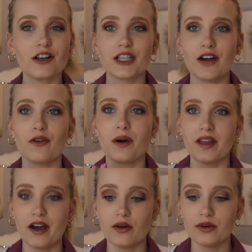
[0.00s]
travel
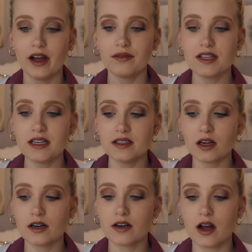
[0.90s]
without. Now these
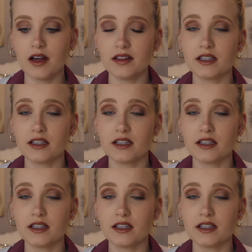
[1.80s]
are not